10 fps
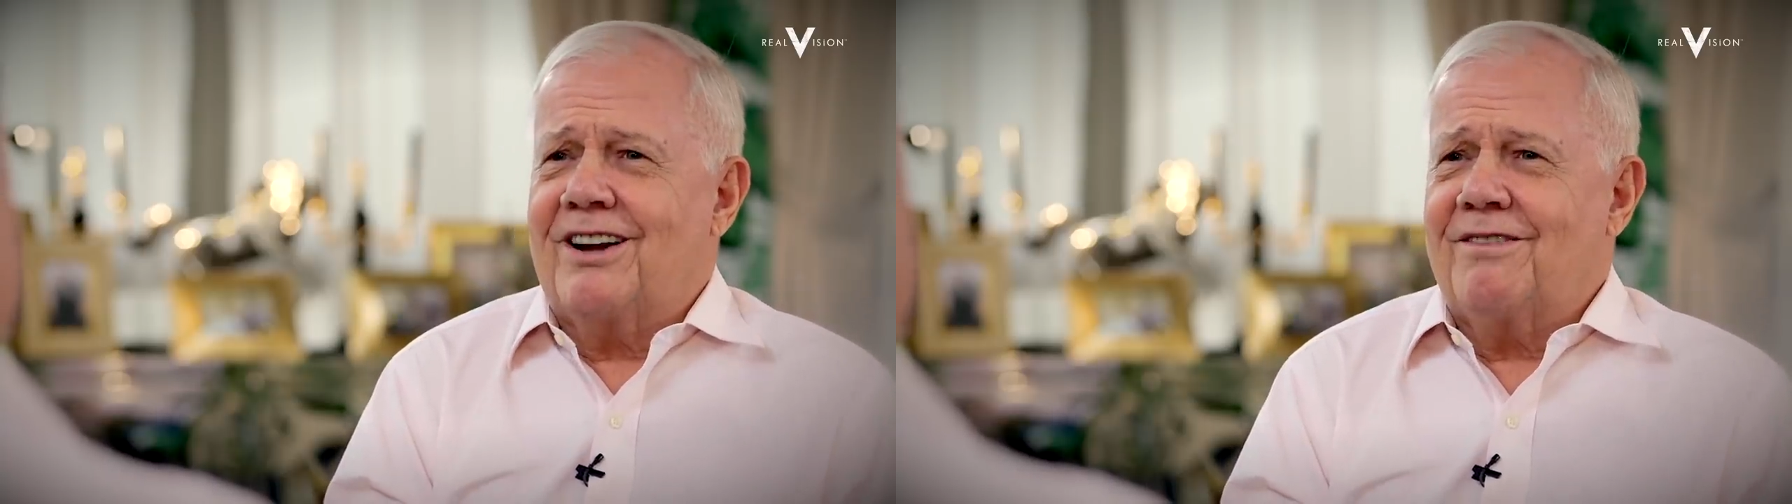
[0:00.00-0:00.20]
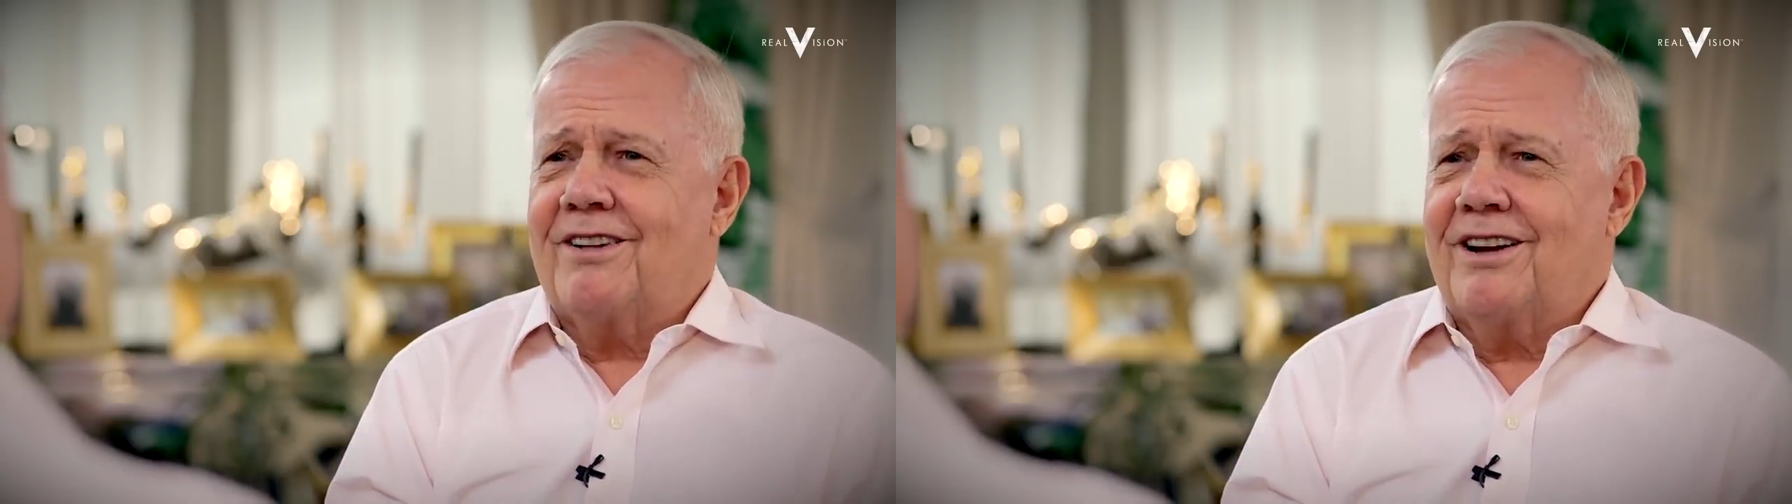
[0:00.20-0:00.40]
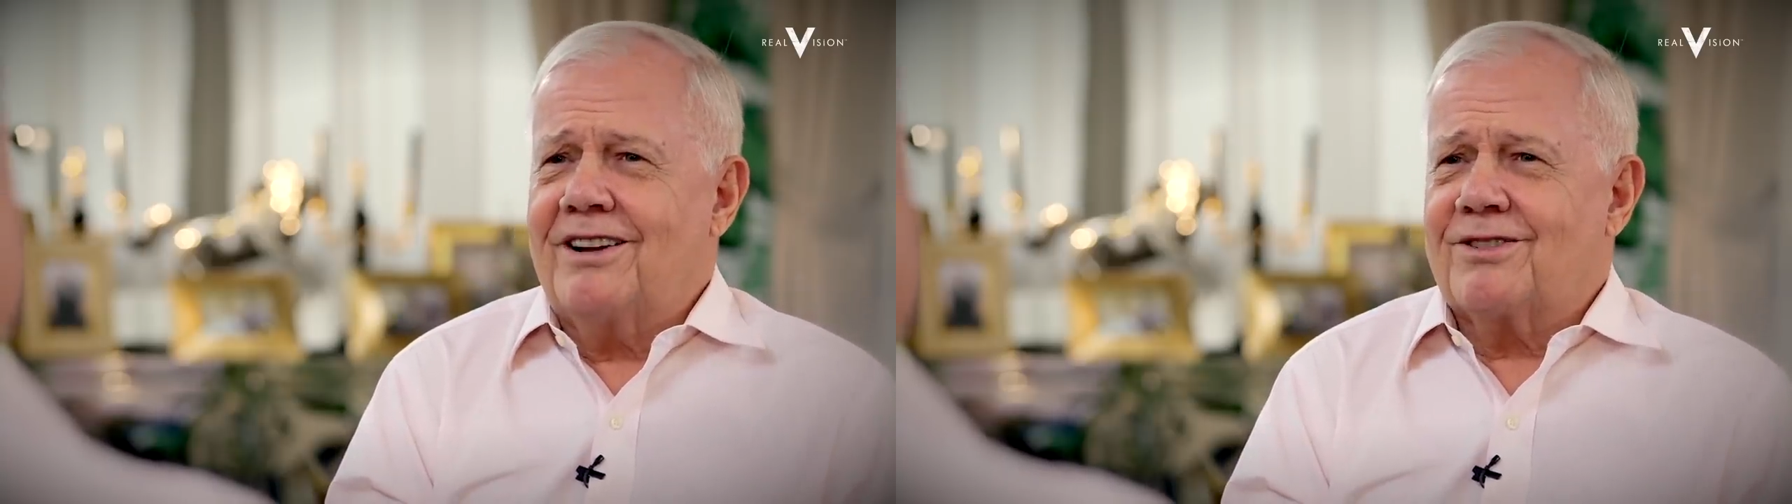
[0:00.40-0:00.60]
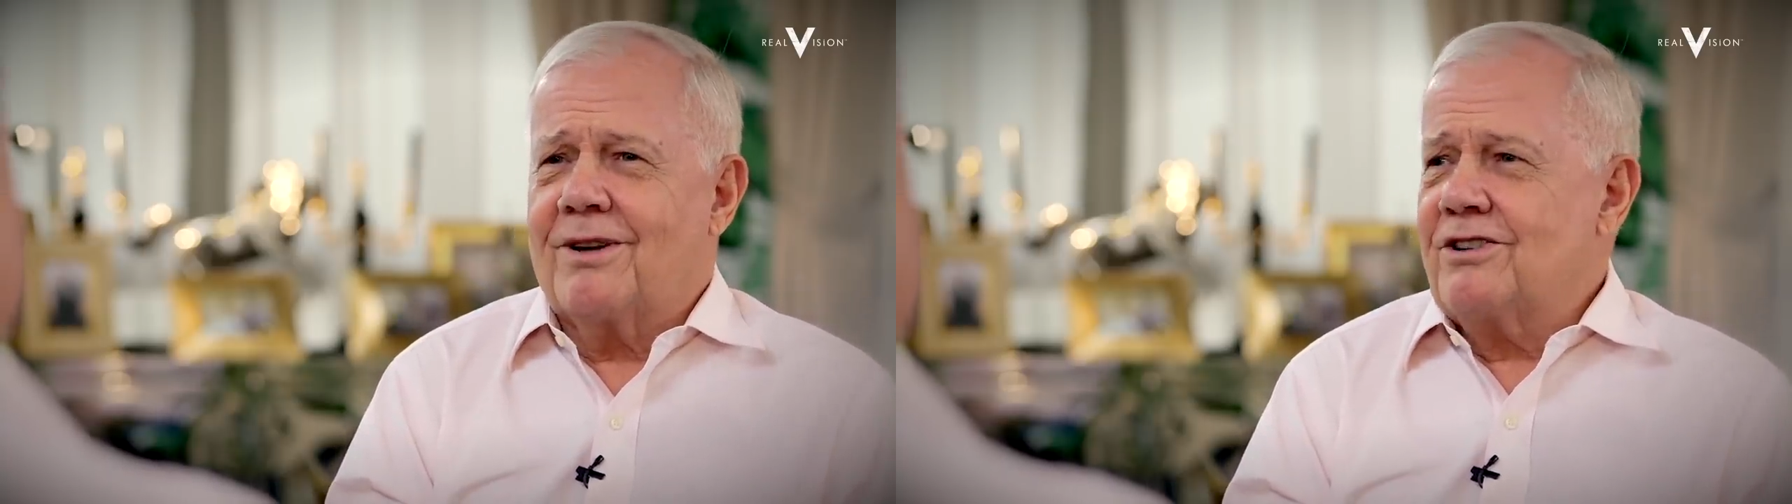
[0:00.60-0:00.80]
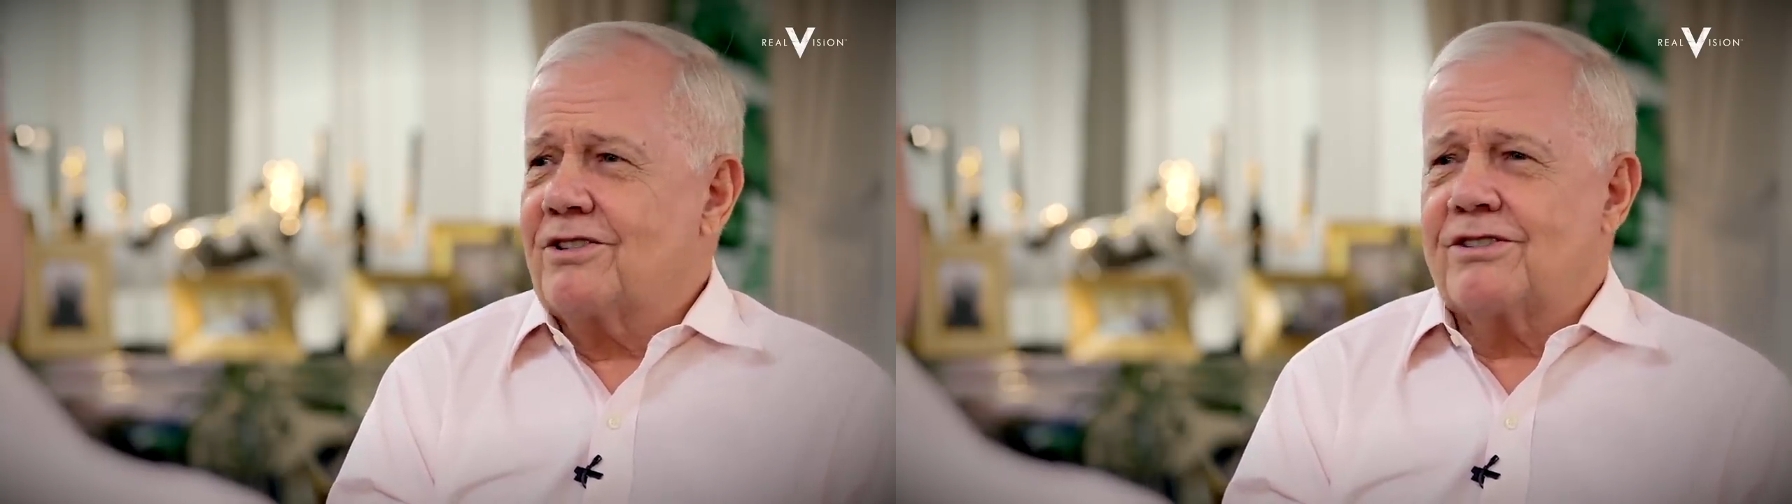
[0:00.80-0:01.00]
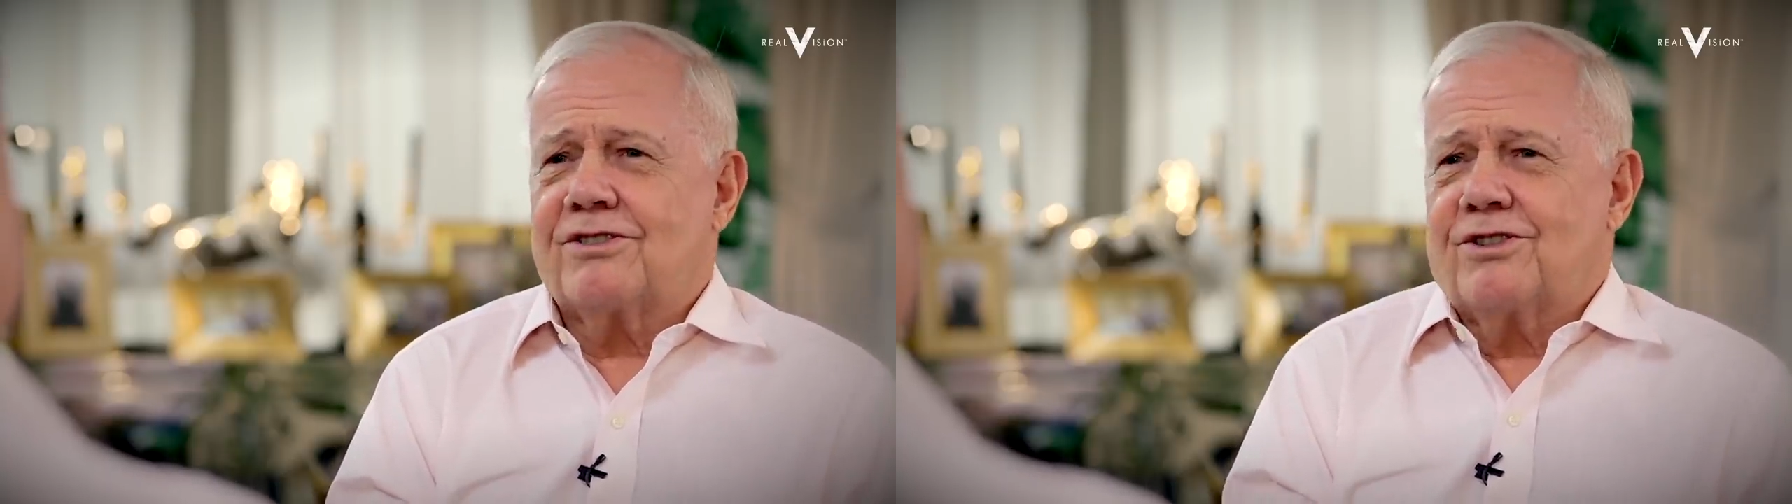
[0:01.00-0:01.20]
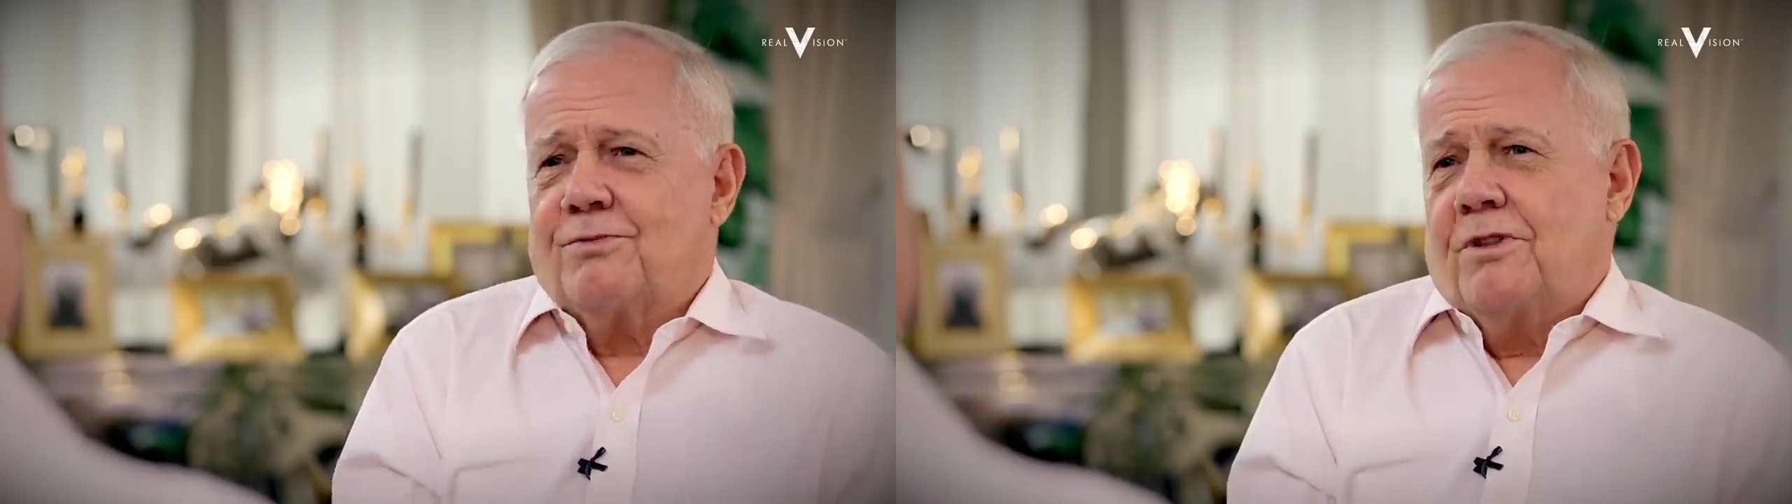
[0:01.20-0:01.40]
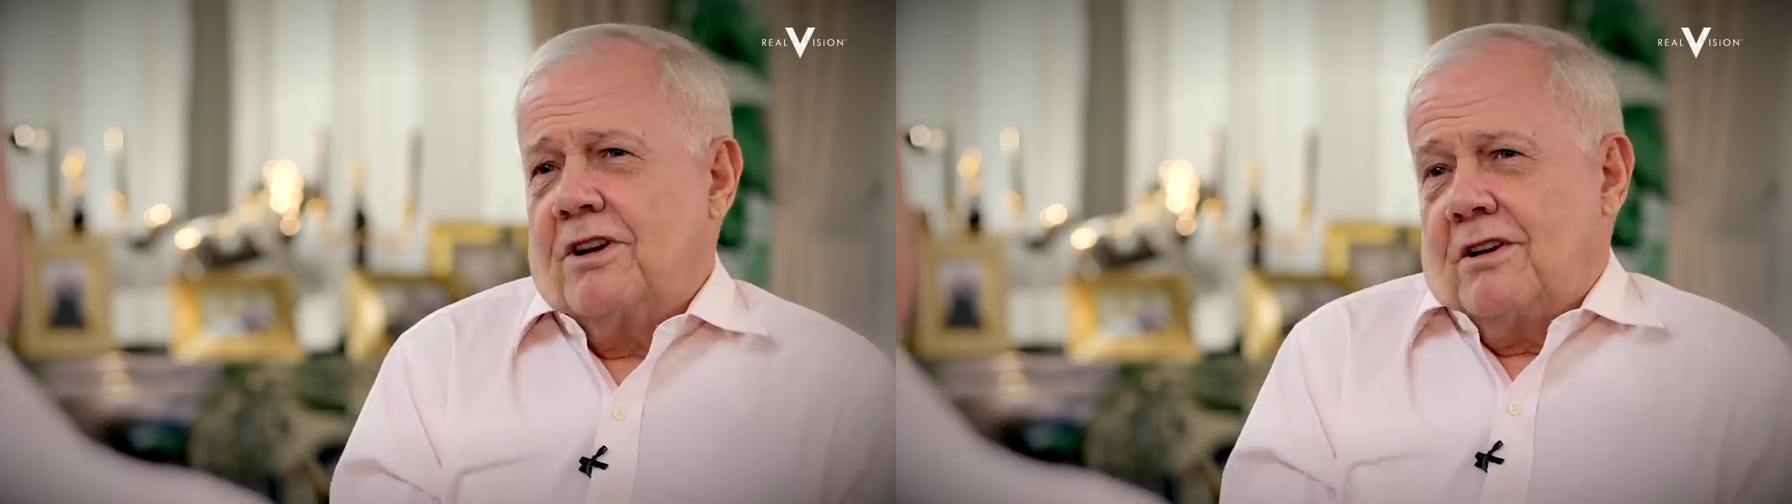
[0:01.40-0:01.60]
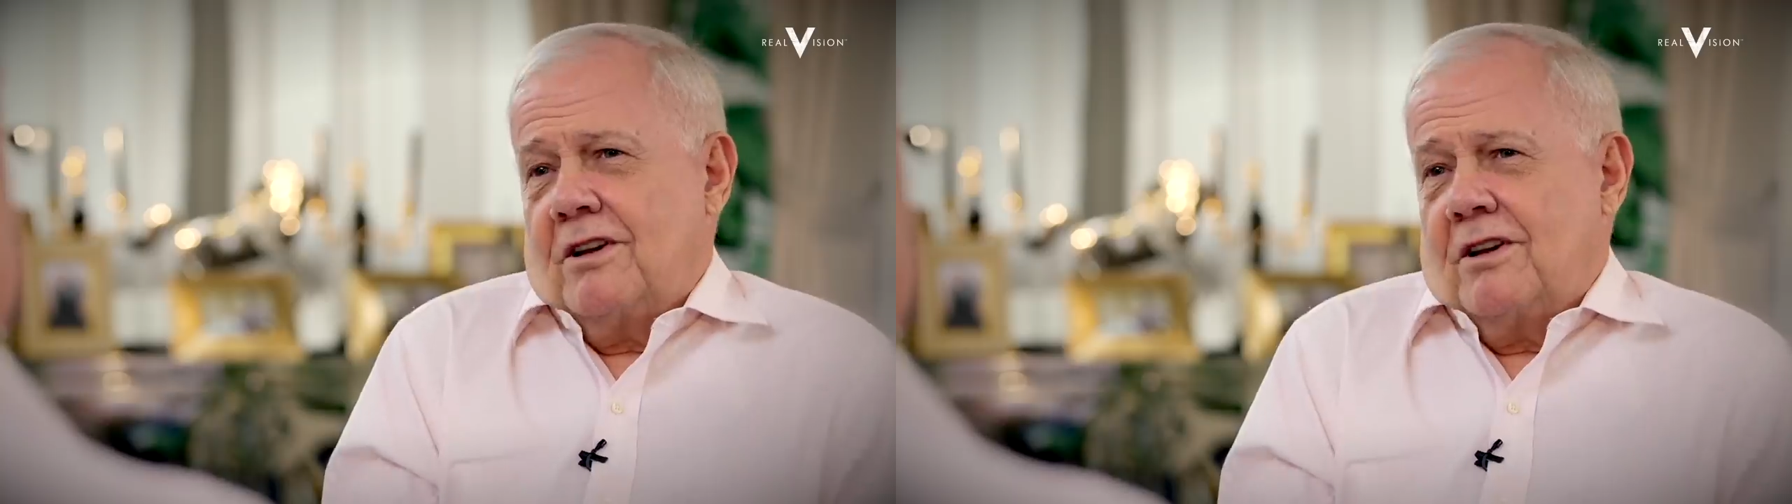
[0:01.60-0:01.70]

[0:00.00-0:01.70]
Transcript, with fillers: everything. And so I just assumed